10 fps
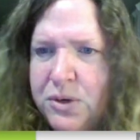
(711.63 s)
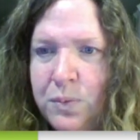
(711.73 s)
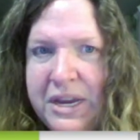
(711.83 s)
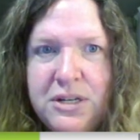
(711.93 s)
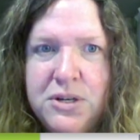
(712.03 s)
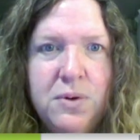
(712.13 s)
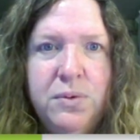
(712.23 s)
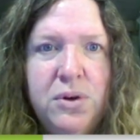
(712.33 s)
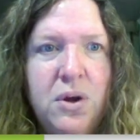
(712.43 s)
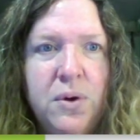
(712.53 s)
but
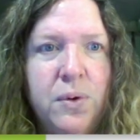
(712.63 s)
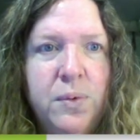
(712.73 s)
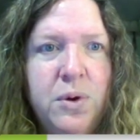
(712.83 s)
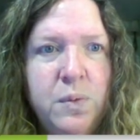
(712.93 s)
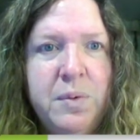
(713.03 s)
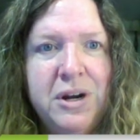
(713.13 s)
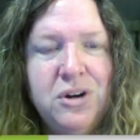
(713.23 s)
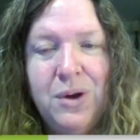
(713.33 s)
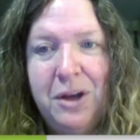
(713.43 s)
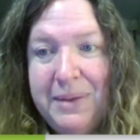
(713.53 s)
we don't know,
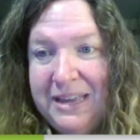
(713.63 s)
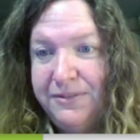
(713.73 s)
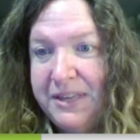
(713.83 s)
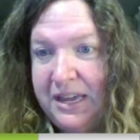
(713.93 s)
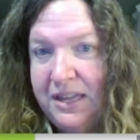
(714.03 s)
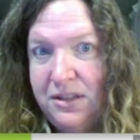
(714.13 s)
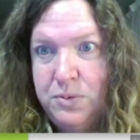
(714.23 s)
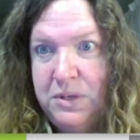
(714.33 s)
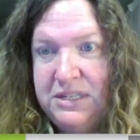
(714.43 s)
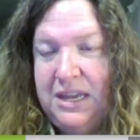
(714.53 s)
we want to know how many of
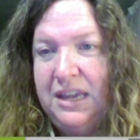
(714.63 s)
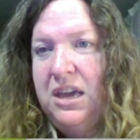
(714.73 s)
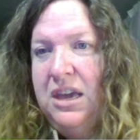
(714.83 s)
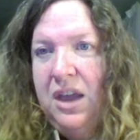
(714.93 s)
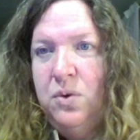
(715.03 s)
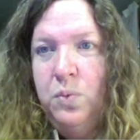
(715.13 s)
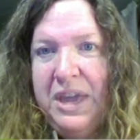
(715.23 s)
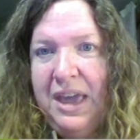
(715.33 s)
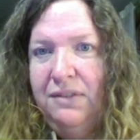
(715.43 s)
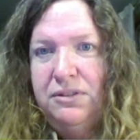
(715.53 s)
gallons will it take.
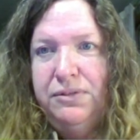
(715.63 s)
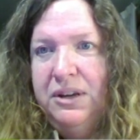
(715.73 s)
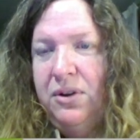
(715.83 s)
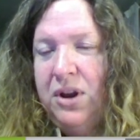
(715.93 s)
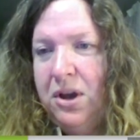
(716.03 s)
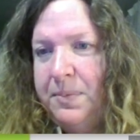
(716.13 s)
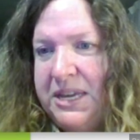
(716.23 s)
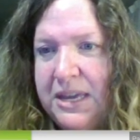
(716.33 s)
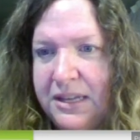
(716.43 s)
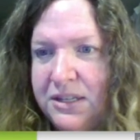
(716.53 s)
And we have to figure
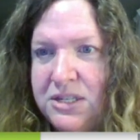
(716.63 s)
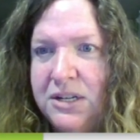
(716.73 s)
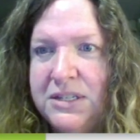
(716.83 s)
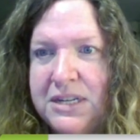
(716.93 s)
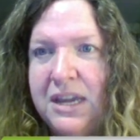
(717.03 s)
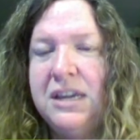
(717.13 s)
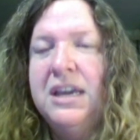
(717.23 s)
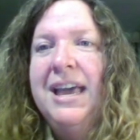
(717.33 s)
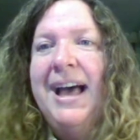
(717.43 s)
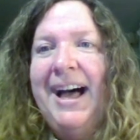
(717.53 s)
out how many gallons it'll
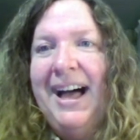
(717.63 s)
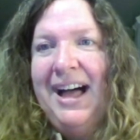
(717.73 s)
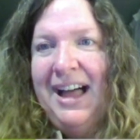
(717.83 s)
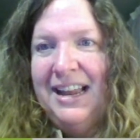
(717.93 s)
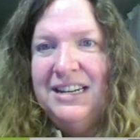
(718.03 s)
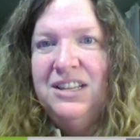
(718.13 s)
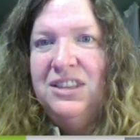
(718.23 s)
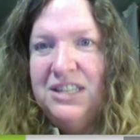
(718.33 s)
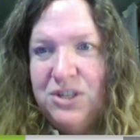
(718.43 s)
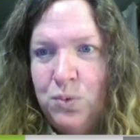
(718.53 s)
take
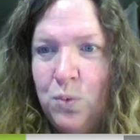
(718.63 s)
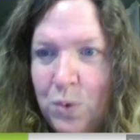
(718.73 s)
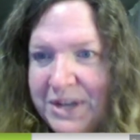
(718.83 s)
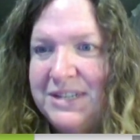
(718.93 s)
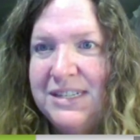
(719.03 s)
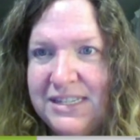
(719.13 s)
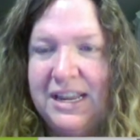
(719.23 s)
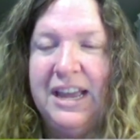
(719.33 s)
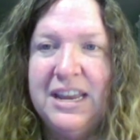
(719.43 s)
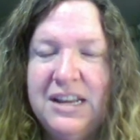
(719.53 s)
on this one